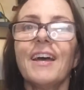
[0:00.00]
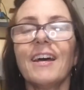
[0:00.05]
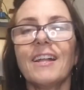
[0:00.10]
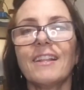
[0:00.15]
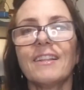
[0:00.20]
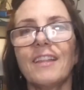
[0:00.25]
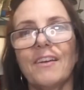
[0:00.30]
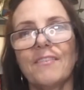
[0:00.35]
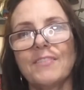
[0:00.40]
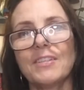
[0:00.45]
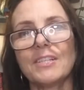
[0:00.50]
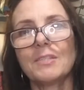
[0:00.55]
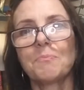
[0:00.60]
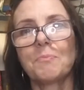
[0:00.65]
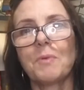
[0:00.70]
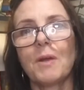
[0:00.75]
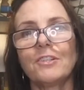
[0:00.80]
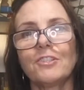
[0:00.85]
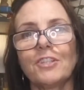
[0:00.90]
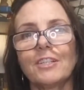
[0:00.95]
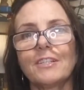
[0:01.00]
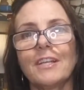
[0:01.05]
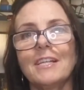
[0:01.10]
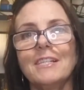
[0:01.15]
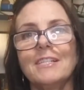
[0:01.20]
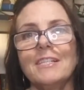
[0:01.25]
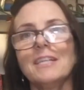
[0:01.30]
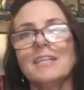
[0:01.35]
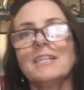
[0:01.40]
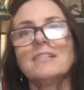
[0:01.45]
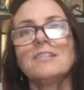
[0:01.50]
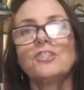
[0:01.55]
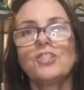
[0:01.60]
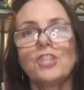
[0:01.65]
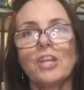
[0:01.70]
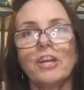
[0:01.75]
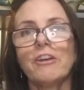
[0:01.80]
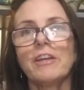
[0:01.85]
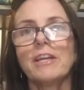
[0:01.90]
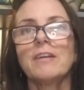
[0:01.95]
Love this project idea,
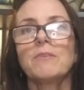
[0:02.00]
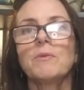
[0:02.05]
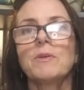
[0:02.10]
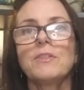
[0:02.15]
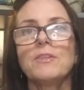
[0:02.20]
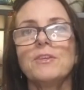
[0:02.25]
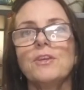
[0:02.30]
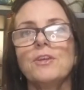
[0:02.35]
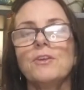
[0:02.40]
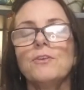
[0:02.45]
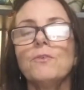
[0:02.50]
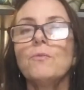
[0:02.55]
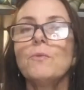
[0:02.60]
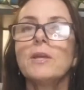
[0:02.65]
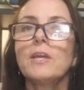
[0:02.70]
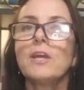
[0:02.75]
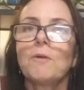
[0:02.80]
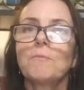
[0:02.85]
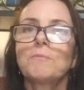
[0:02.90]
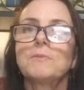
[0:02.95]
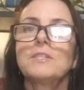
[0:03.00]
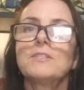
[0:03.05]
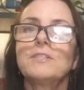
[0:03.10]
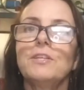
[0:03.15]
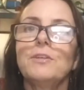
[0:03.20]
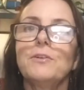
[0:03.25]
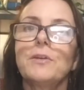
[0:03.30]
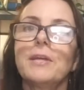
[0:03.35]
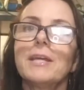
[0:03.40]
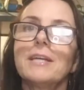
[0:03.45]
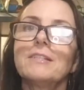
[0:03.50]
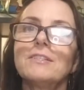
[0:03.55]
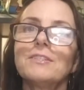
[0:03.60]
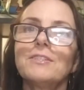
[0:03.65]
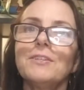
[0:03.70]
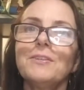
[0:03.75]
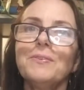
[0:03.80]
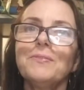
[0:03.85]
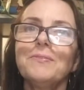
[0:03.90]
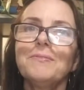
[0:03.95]
sharing it with you. We hope to see you again
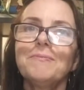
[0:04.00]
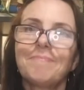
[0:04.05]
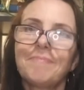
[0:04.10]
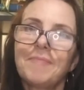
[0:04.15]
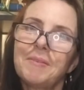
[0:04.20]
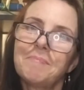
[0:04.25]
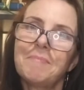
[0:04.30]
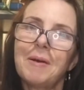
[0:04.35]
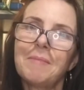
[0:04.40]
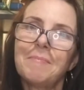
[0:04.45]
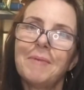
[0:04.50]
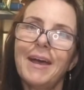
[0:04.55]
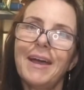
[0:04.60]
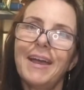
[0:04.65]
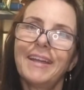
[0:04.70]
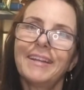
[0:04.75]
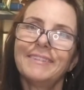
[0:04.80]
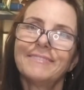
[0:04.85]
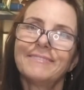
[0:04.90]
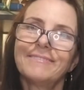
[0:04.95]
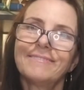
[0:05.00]
soon. Bye-bye.